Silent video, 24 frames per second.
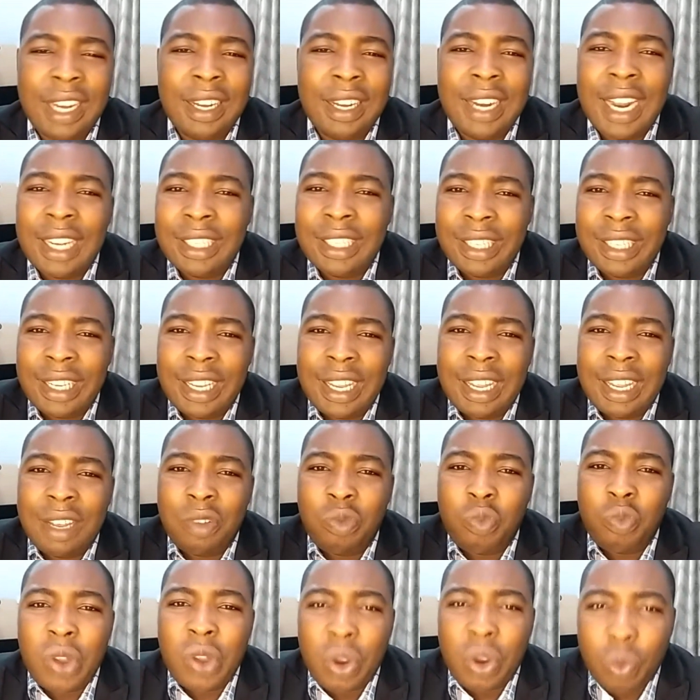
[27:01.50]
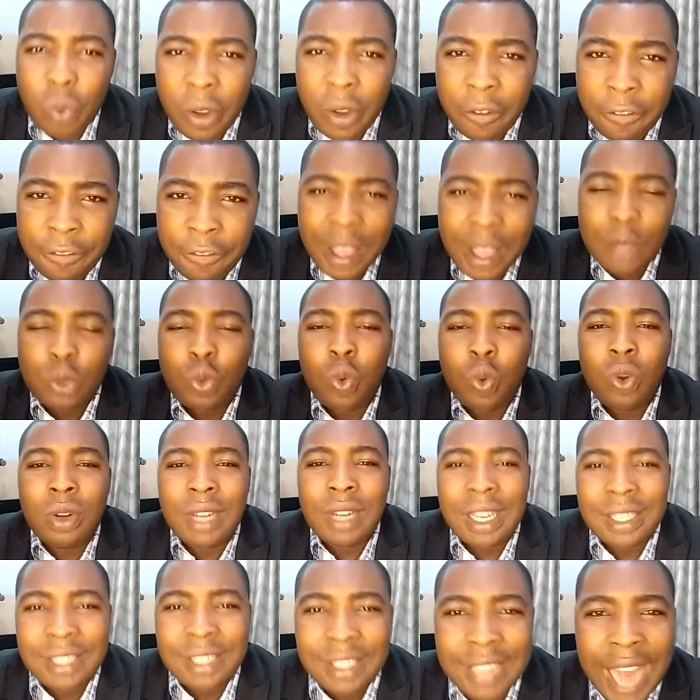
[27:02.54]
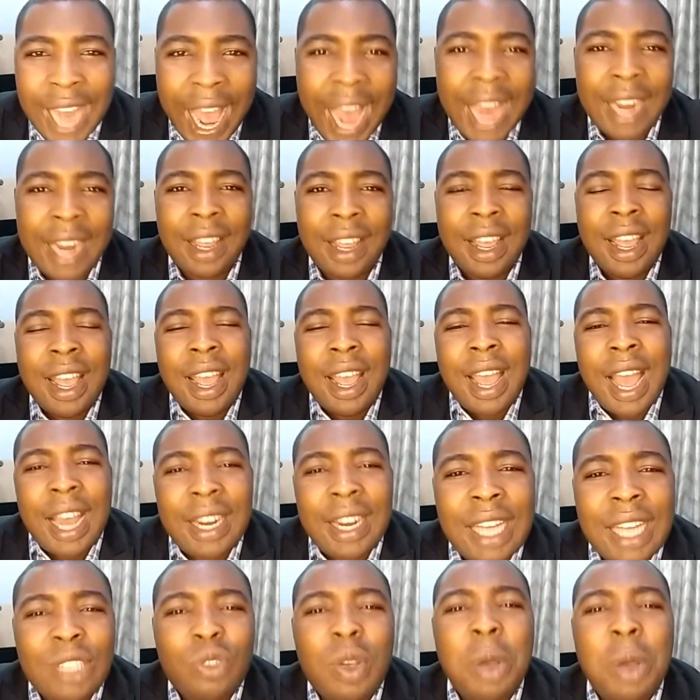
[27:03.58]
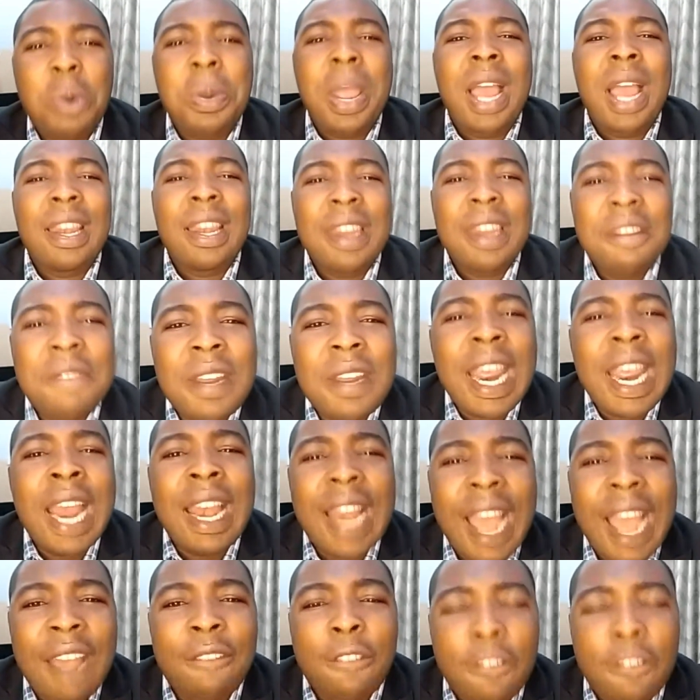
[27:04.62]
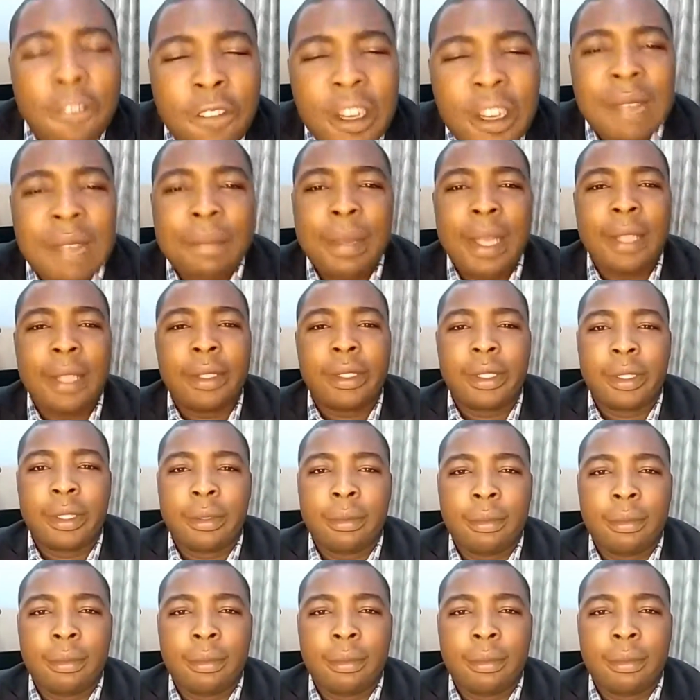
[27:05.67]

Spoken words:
that we fail to understand. And that's why we are living a life of limits.